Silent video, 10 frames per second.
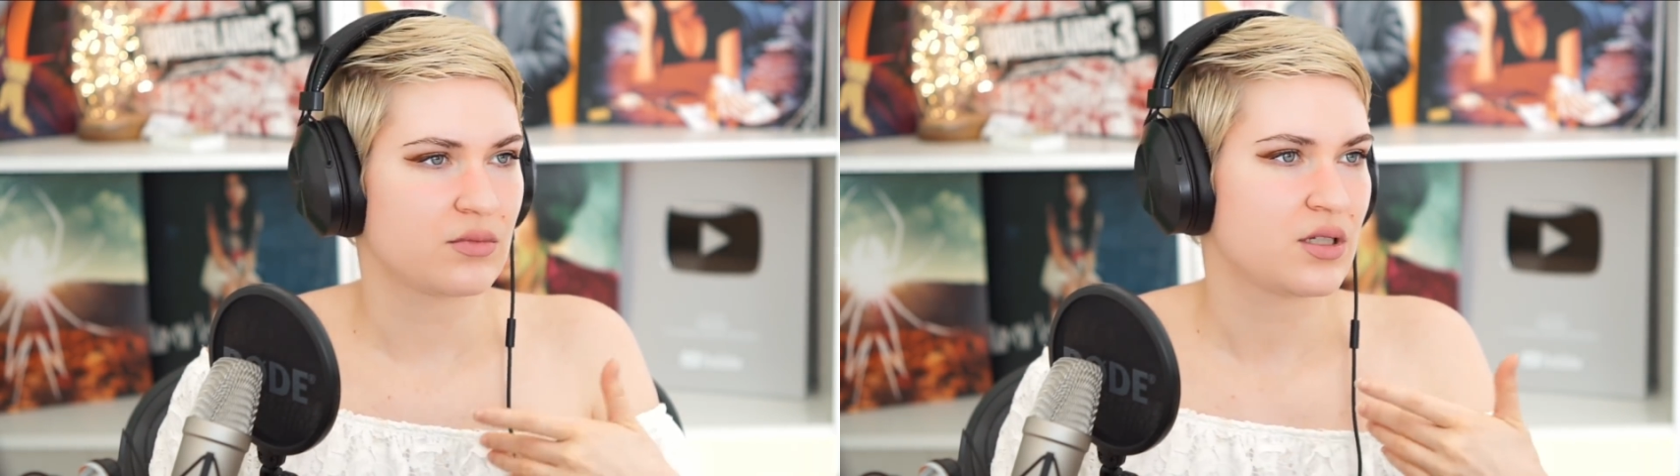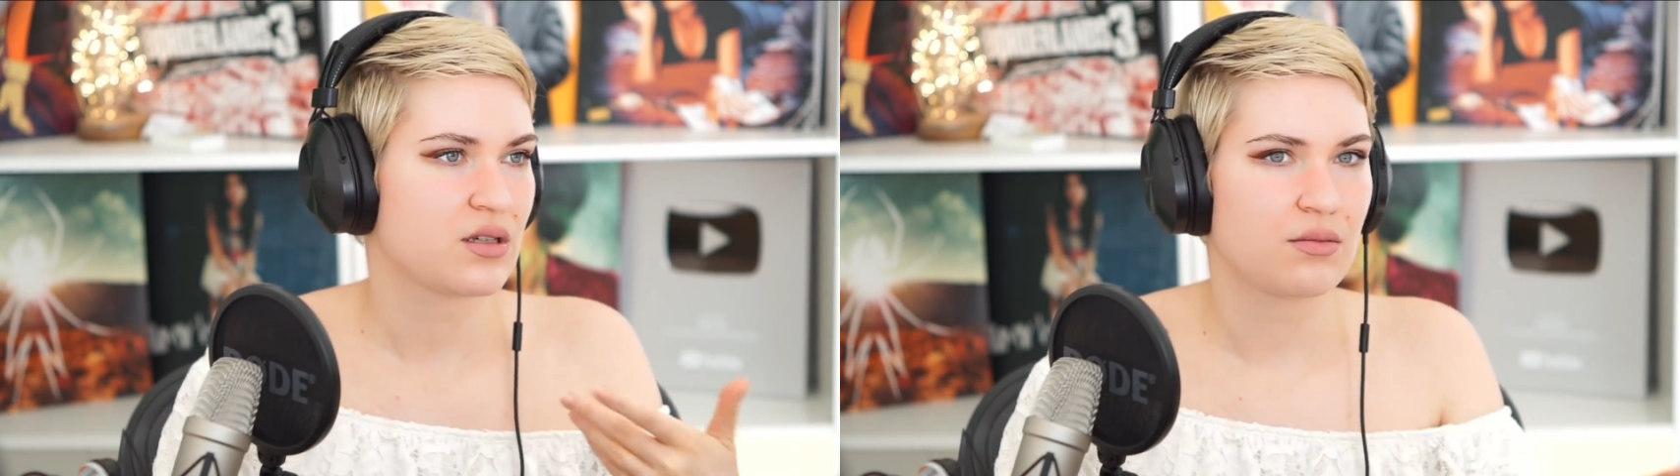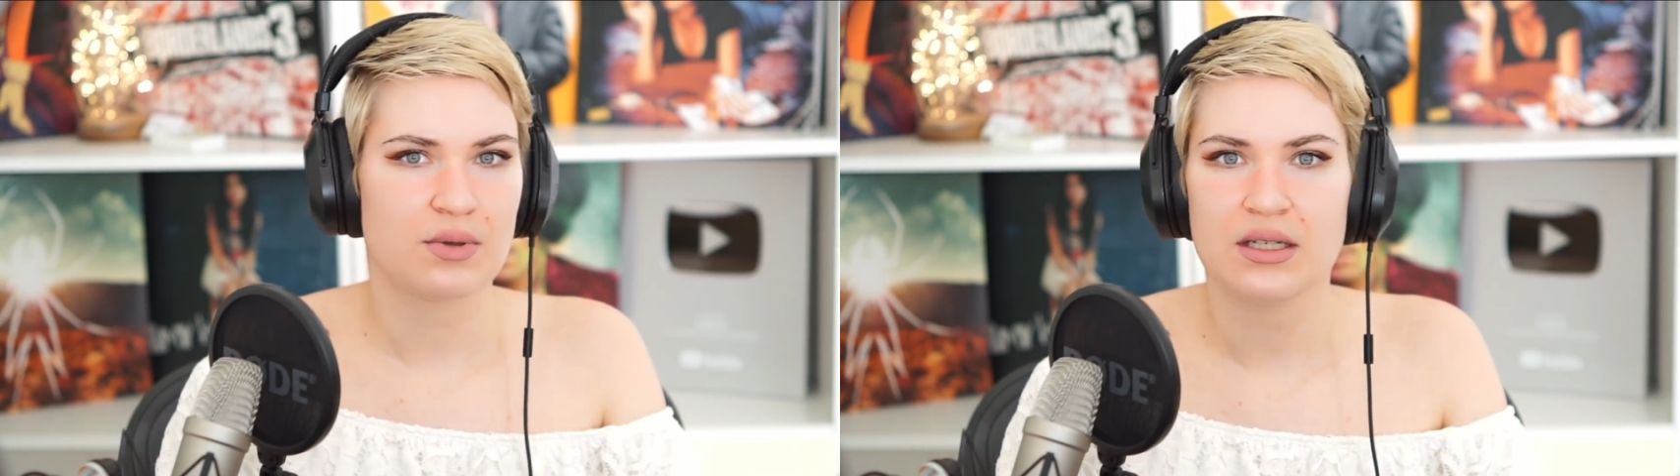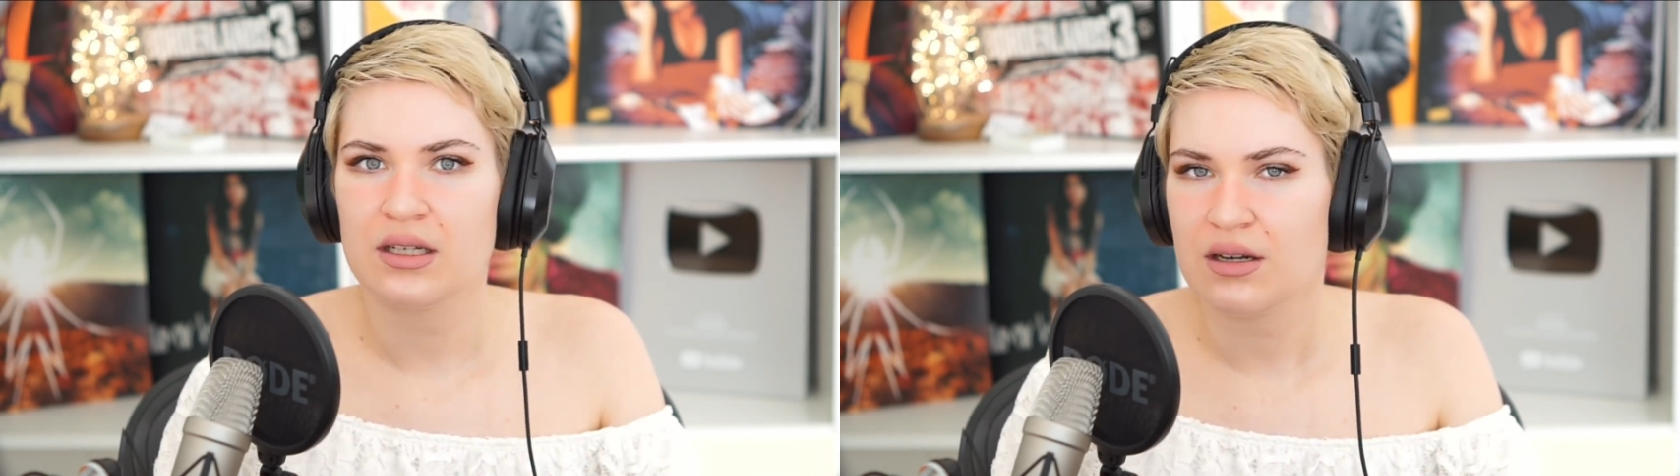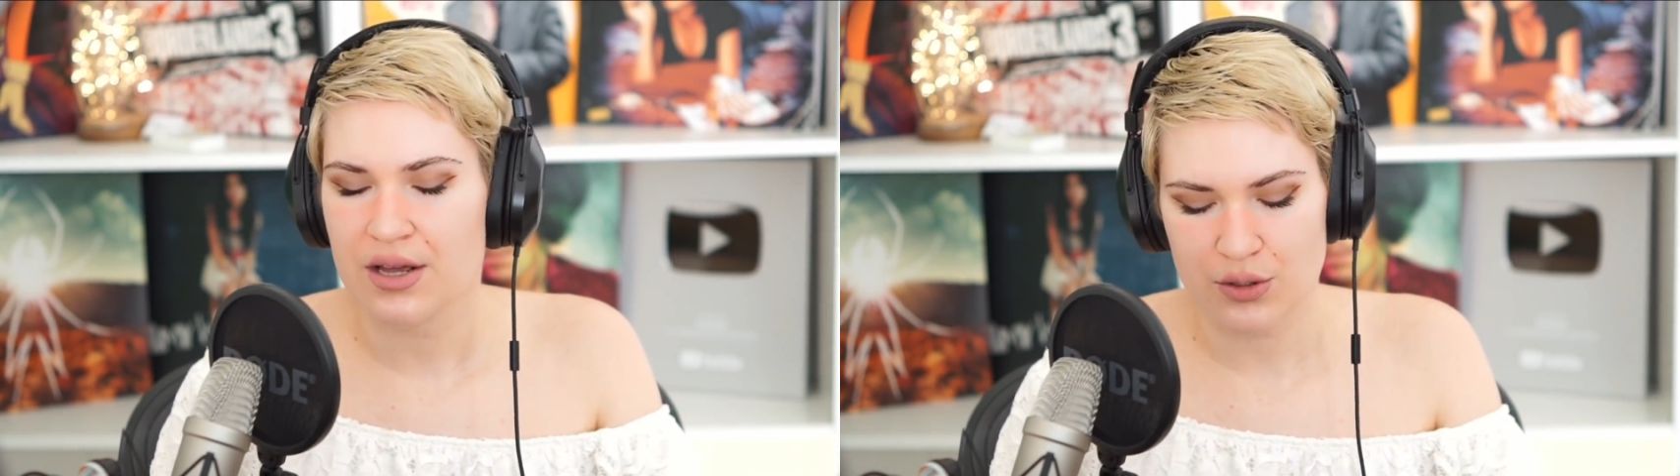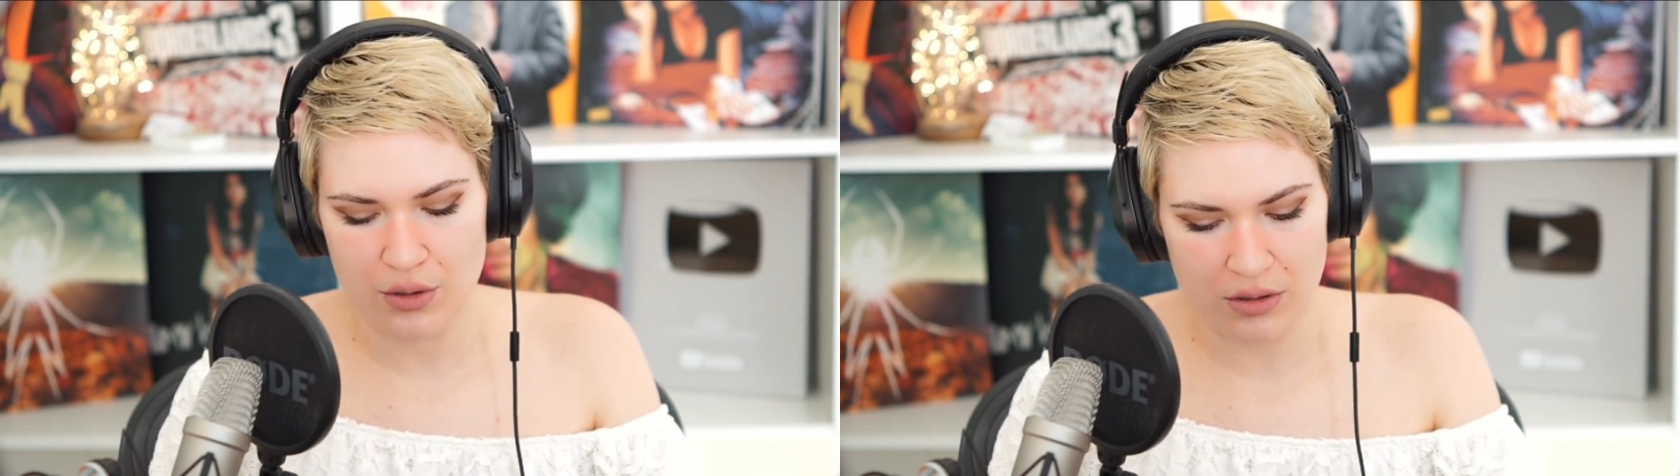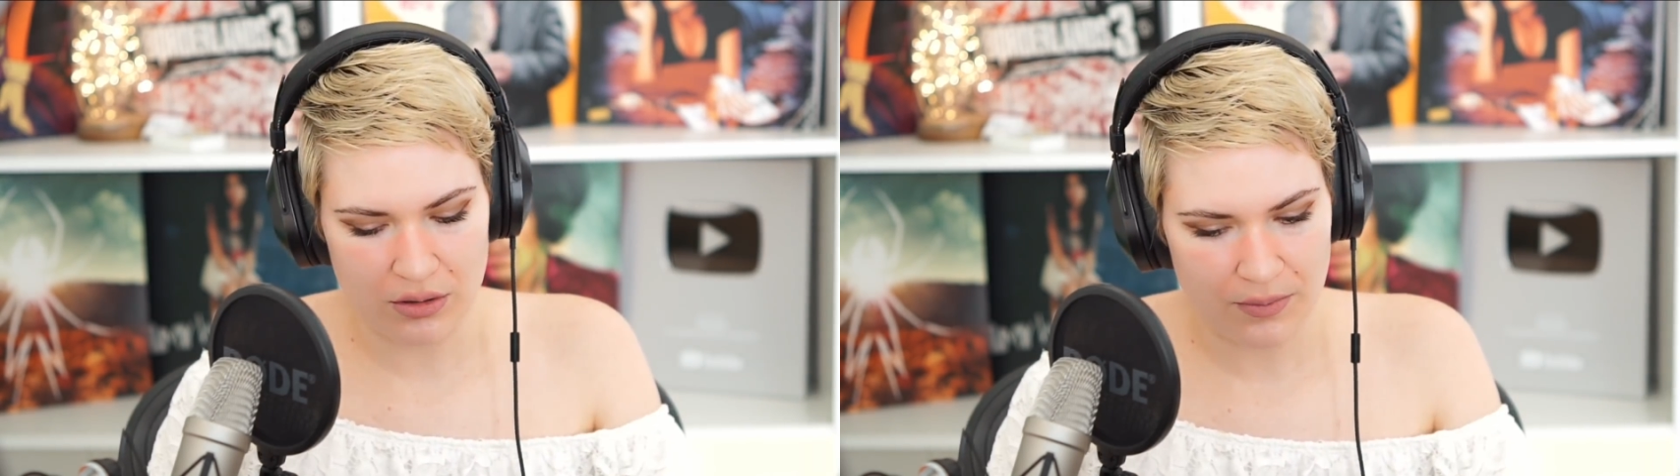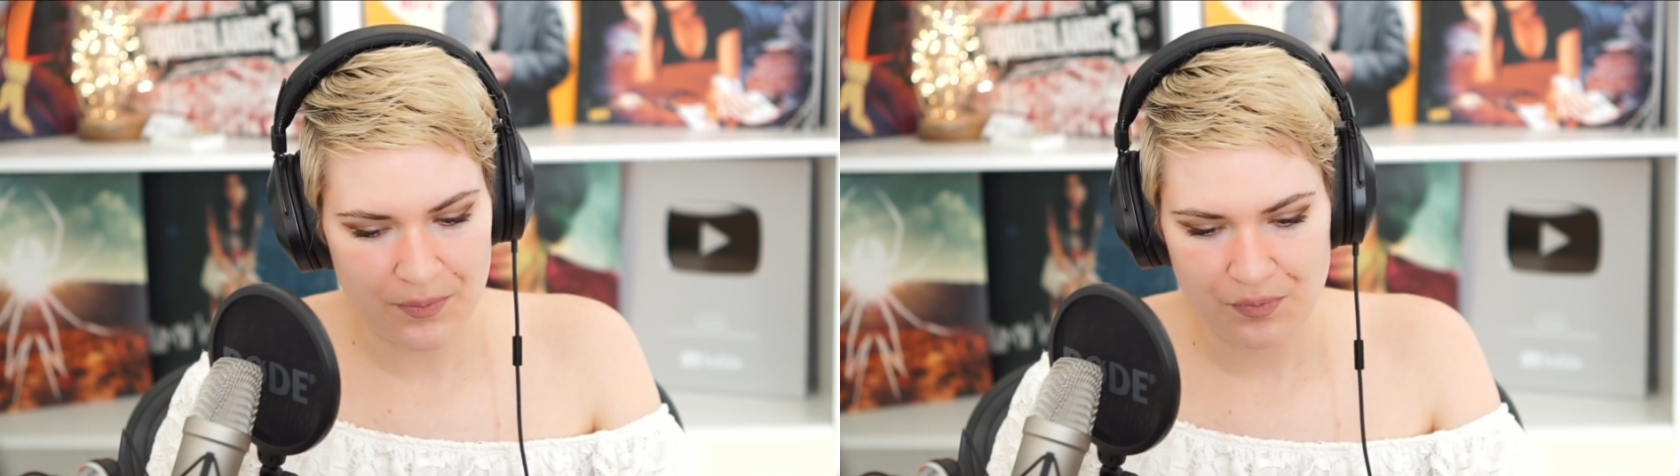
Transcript: It's completely natural.